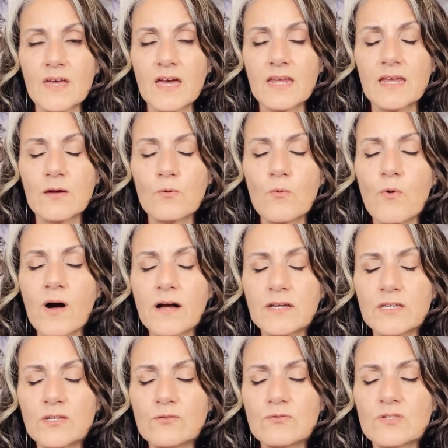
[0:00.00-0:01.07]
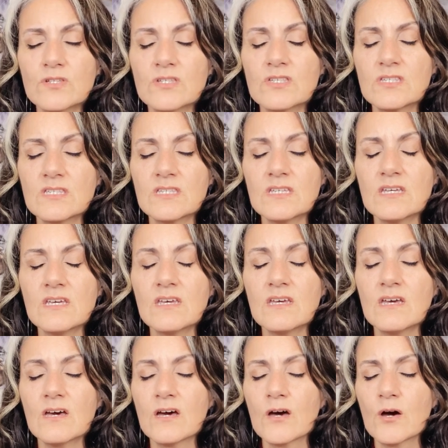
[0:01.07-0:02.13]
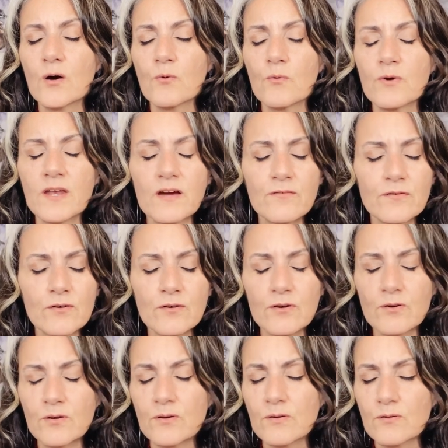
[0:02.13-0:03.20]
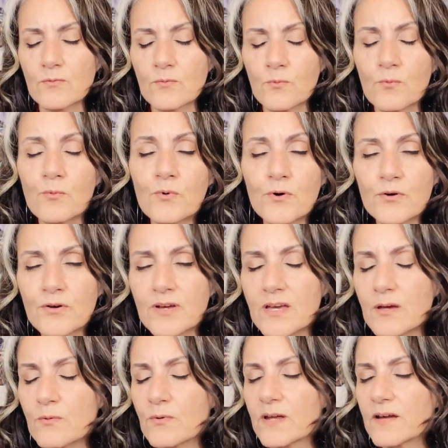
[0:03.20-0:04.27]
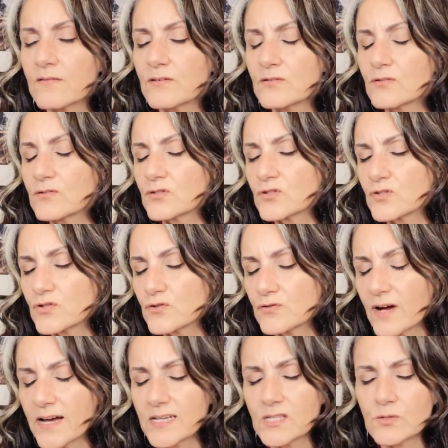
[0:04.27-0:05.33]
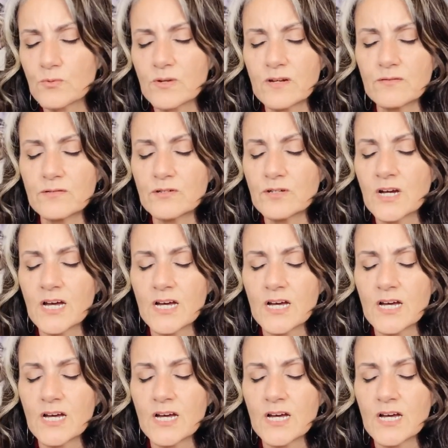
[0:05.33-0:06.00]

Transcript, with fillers: And I want you to see whatever worry, whatever stress, whatever